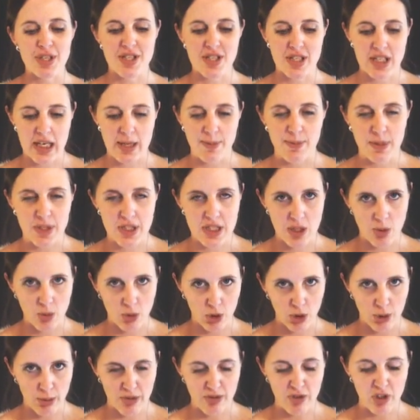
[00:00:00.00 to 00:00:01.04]
common statements, and
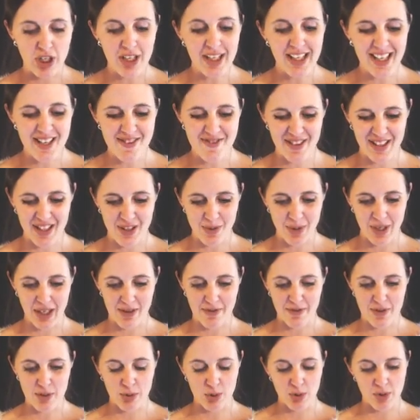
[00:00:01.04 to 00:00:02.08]
we've got to be very careful that we're
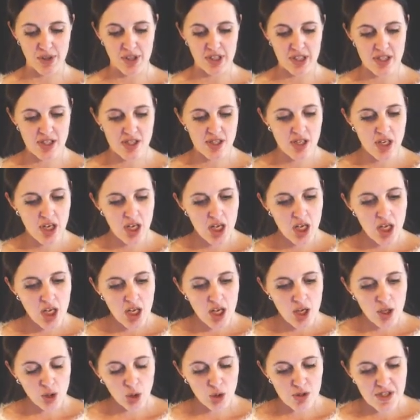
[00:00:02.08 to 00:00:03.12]
comfortable with this.
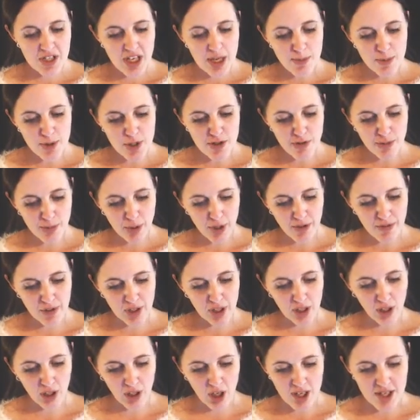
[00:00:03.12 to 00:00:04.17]
Your statement of
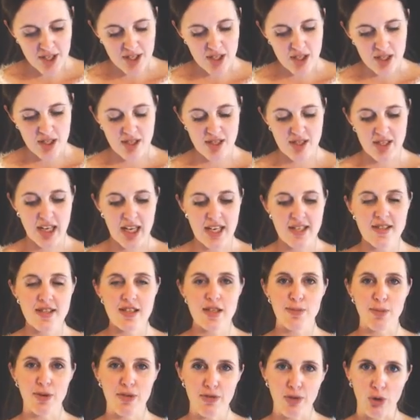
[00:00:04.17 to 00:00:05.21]
profit and loss discusses
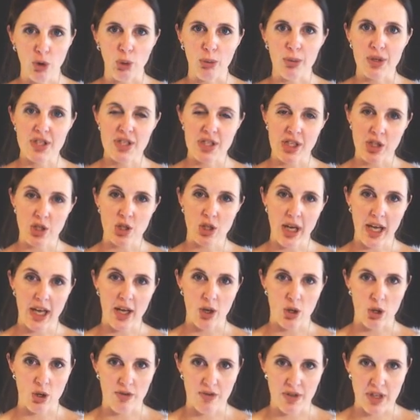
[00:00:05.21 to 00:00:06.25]
the performance that you
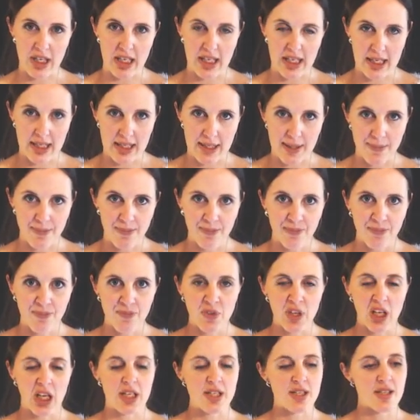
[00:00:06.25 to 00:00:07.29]
had over the year.
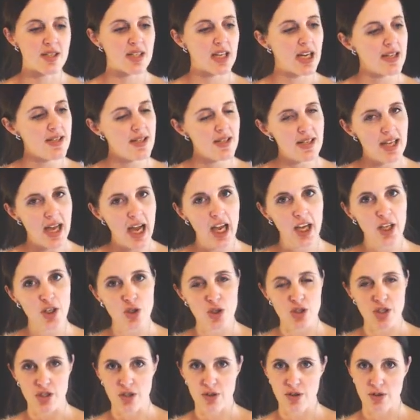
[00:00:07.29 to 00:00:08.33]
It discusses how
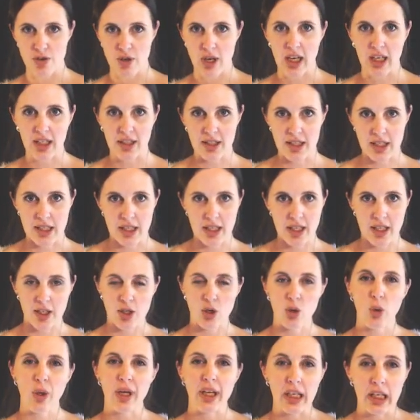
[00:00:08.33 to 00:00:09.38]
you did throughout the year,
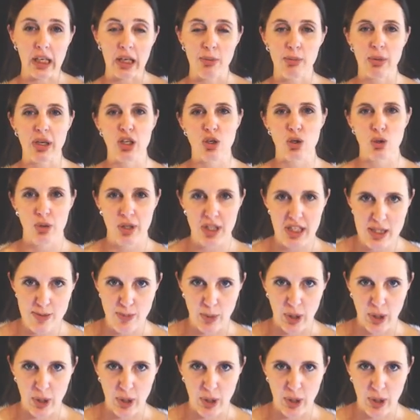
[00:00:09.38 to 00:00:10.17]
your income and your